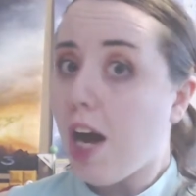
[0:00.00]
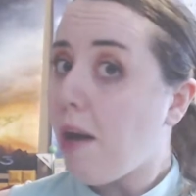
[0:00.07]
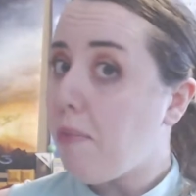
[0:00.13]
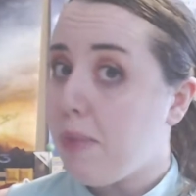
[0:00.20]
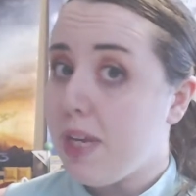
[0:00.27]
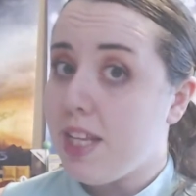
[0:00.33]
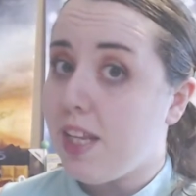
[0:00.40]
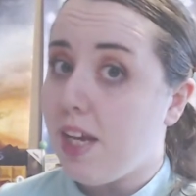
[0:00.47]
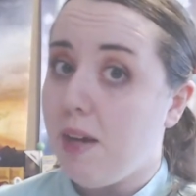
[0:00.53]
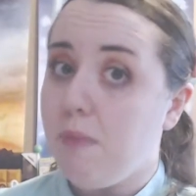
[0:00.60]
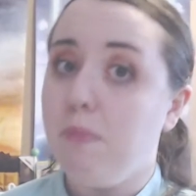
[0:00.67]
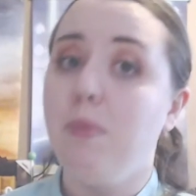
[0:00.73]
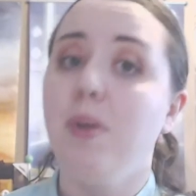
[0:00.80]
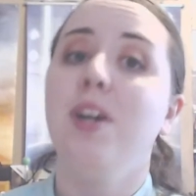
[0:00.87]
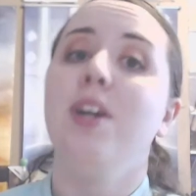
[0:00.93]
copy
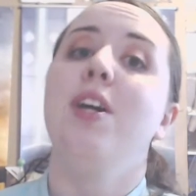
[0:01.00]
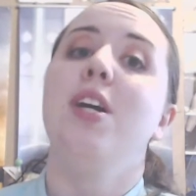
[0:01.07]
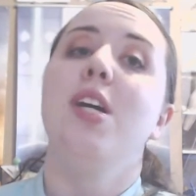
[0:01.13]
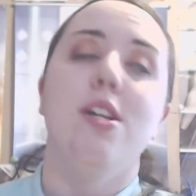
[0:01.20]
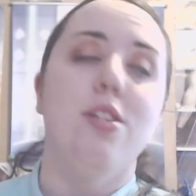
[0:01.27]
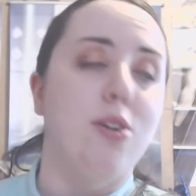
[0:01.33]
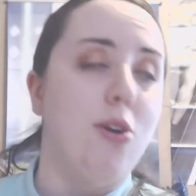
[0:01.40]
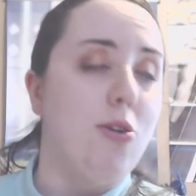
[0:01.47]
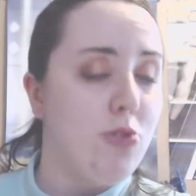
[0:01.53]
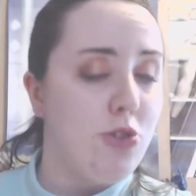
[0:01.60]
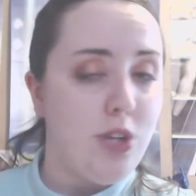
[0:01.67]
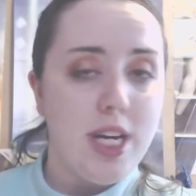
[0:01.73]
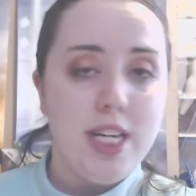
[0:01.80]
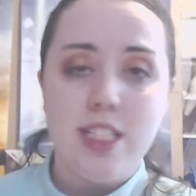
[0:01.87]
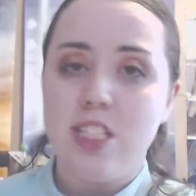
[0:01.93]
them, don't
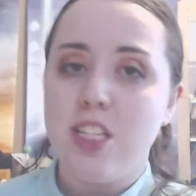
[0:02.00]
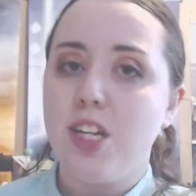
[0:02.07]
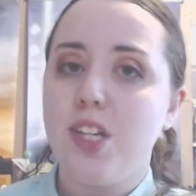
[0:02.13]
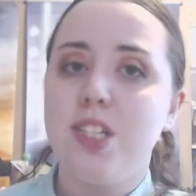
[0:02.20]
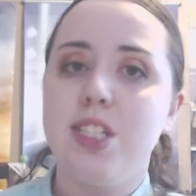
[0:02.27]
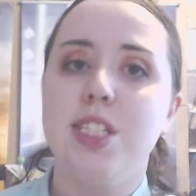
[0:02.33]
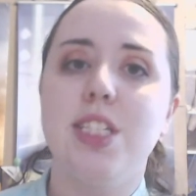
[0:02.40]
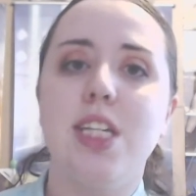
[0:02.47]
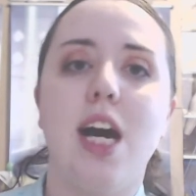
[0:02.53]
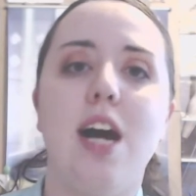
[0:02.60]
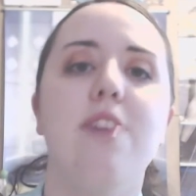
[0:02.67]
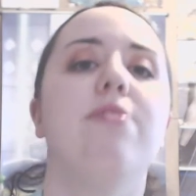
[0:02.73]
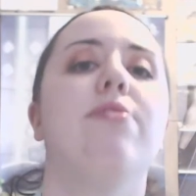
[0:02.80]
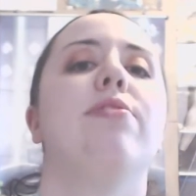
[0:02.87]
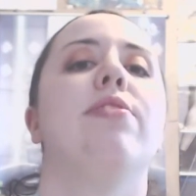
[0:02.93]
trace their
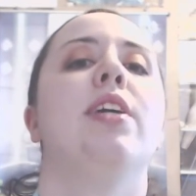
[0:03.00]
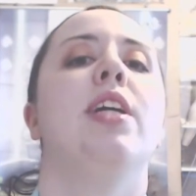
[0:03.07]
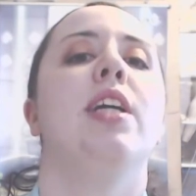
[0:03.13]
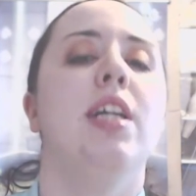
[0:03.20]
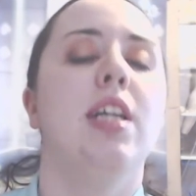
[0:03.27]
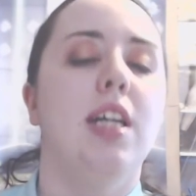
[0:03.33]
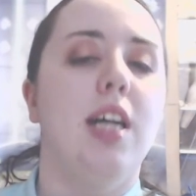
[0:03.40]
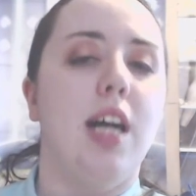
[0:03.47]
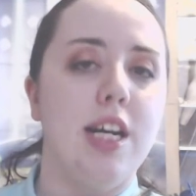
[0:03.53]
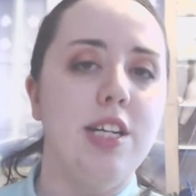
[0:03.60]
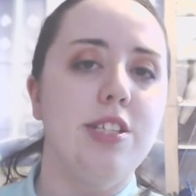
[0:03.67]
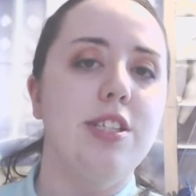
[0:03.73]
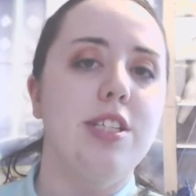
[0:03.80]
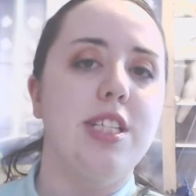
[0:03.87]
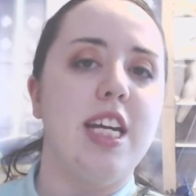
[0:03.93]
stuff.
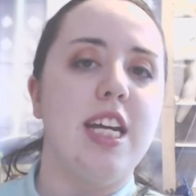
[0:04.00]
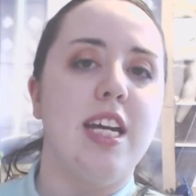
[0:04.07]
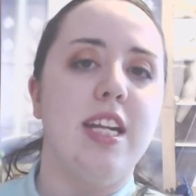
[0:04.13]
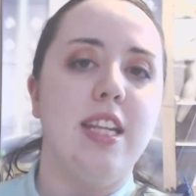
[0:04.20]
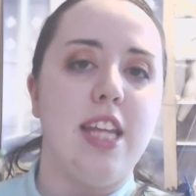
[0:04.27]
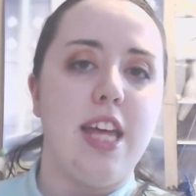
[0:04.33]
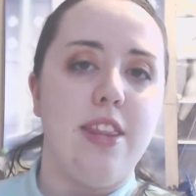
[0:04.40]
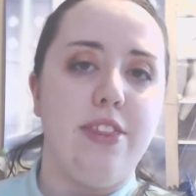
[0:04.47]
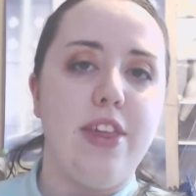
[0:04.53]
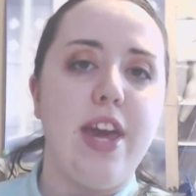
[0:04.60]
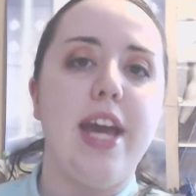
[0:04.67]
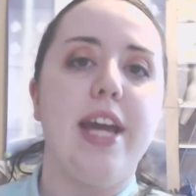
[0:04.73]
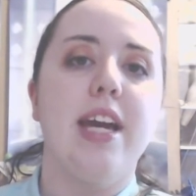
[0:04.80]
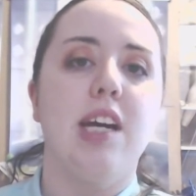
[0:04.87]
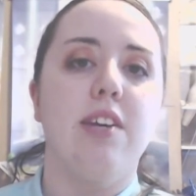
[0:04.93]
Understand that
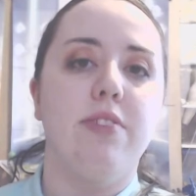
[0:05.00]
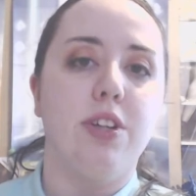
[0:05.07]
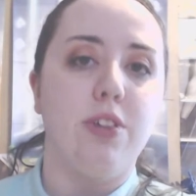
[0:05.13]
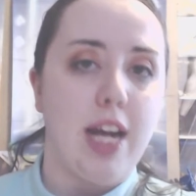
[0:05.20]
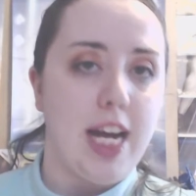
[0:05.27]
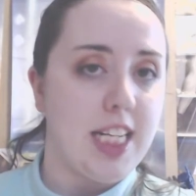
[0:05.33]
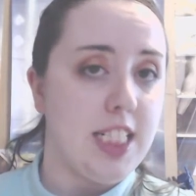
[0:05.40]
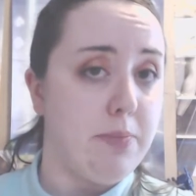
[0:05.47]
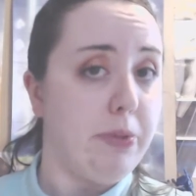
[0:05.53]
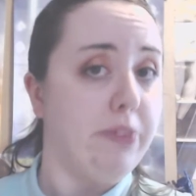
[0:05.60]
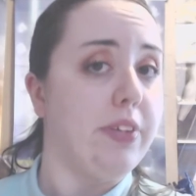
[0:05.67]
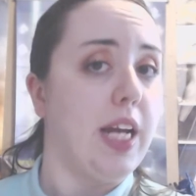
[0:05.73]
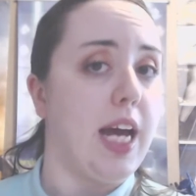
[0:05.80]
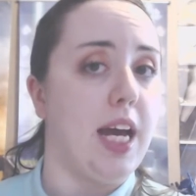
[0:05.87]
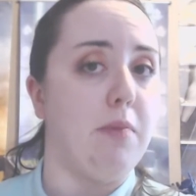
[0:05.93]
they have a grasp
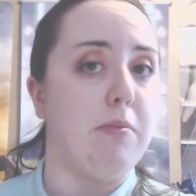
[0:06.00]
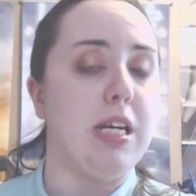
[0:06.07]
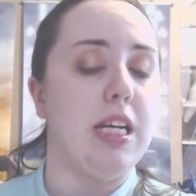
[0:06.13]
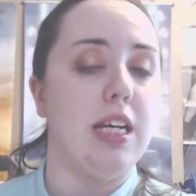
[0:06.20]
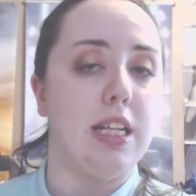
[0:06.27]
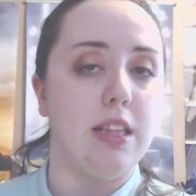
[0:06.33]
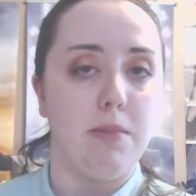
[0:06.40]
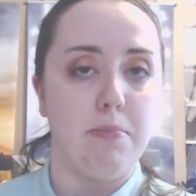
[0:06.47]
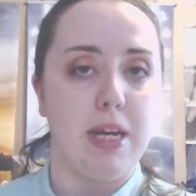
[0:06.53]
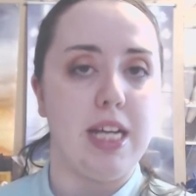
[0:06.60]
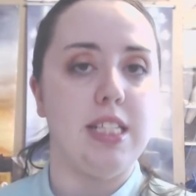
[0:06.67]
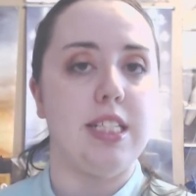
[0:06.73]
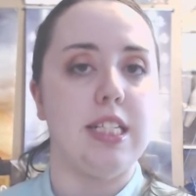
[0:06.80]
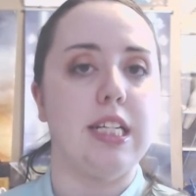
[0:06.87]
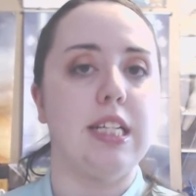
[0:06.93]
of anatomy and the
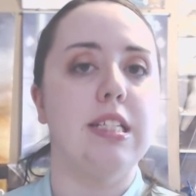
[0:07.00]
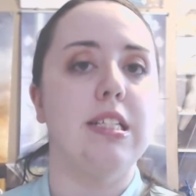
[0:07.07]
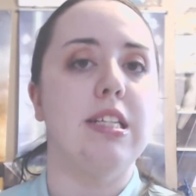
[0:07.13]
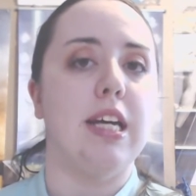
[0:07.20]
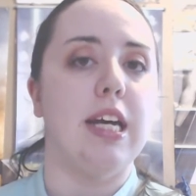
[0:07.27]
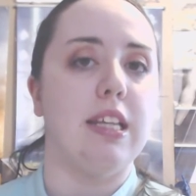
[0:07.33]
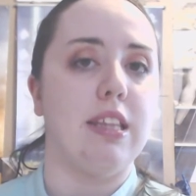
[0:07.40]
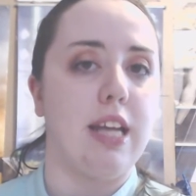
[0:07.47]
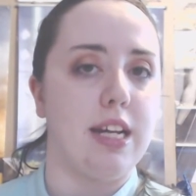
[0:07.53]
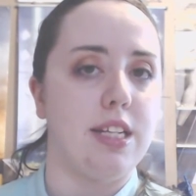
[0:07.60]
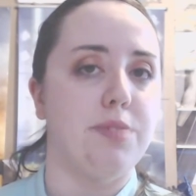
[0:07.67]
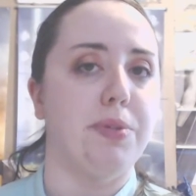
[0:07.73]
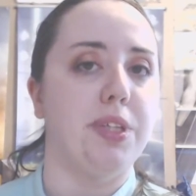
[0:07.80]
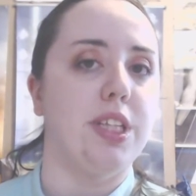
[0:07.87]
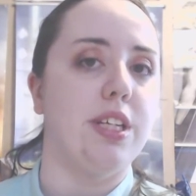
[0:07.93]
basics, and
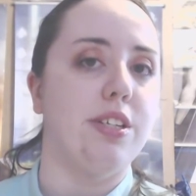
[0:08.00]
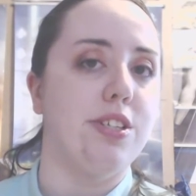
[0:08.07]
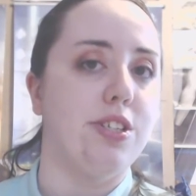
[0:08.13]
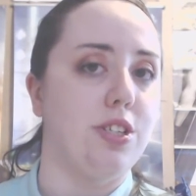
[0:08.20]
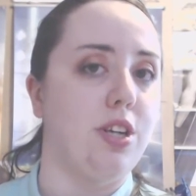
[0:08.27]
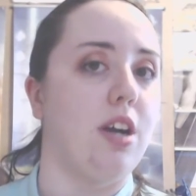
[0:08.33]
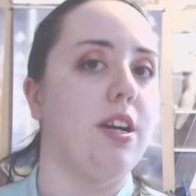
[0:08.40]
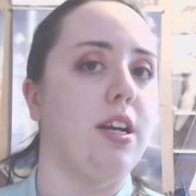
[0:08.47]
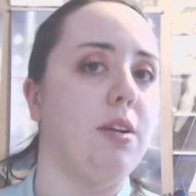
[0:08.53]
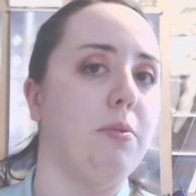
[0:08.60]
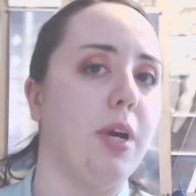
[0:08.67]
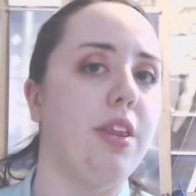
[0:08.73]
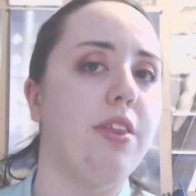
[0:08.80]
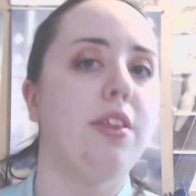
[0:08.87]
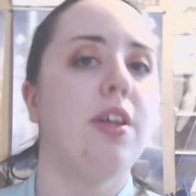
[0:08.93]
that's what they're starting
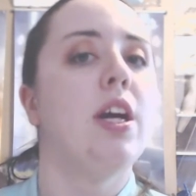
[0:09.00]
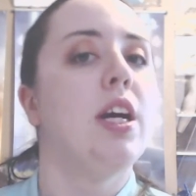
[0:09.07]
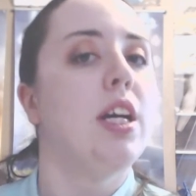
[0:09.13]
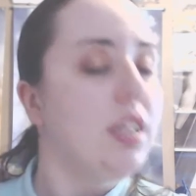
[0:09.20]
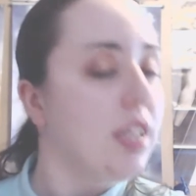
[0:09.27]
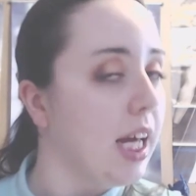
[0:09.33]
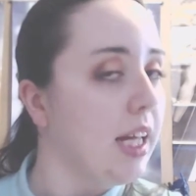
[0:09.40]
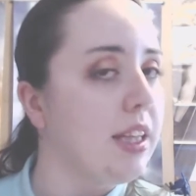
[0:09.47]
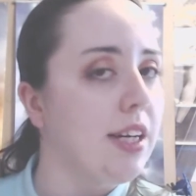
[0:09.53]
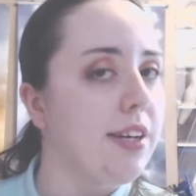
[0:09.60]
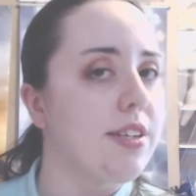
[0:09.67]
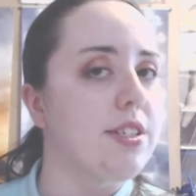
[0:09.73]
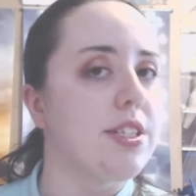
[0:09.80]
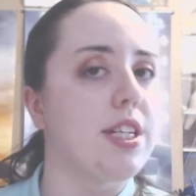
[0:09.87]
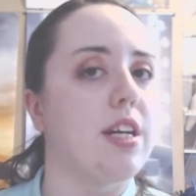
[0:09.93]
with. Get
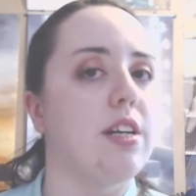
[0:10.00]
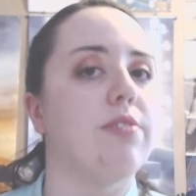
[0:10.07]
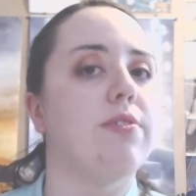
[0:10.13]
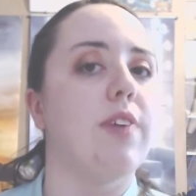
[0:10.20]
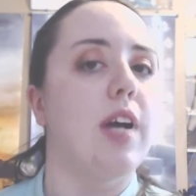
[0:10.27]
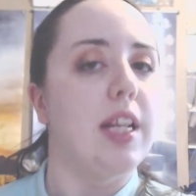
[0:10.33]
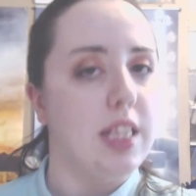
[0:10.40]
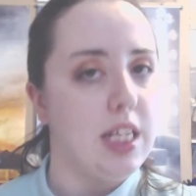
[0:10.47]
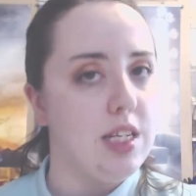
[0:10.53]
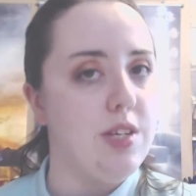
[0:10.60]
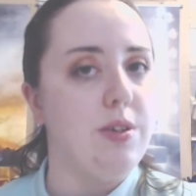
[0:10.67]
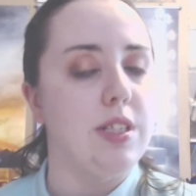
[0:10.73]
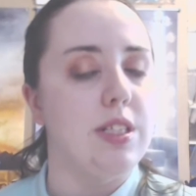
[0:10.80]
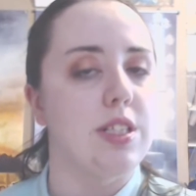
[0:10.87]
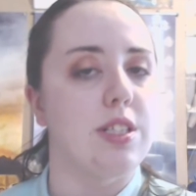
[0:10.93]
there yourself, and then
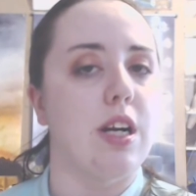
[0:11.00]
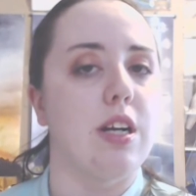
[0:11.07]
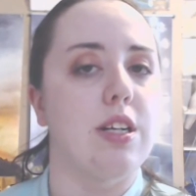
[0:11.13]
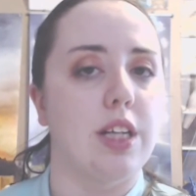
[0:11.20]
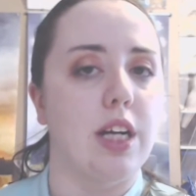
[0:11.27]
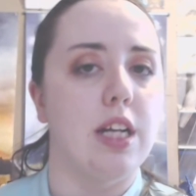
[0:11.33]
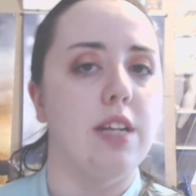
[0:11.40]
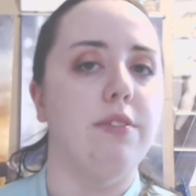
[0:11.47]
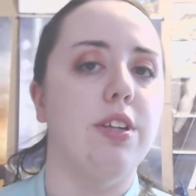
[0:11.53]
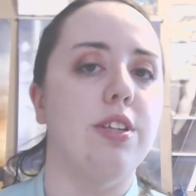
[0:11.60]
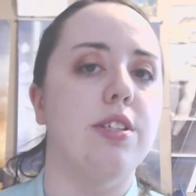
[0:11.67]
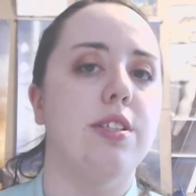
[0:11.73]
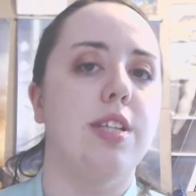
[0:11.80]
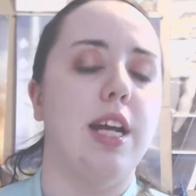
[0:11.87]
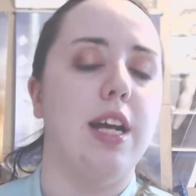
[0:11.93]
you can start to kind of
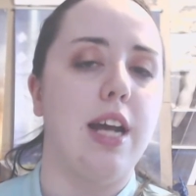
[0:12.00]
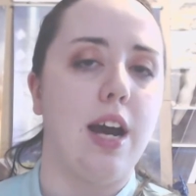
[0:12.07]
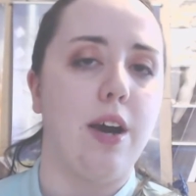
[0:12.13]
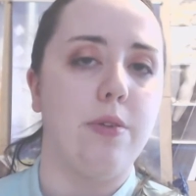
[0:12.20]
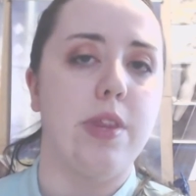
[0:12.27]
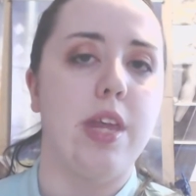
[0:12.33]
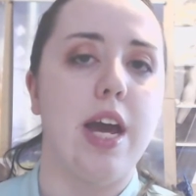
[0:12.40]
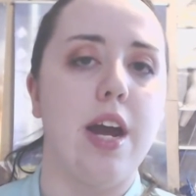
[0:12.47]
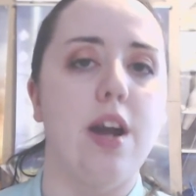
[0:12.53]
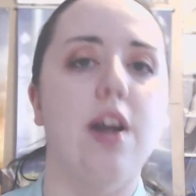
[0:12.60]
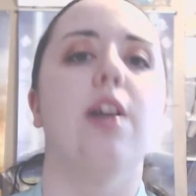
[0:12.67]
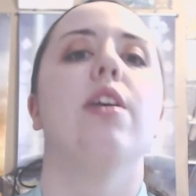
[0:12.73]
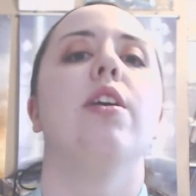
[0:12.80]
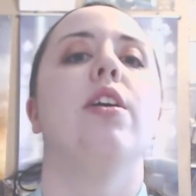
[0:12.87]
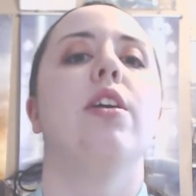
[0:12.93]
understand how
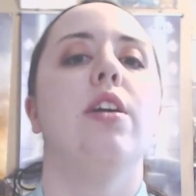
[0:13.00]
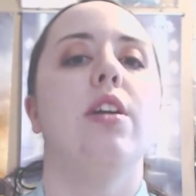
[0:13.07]
they're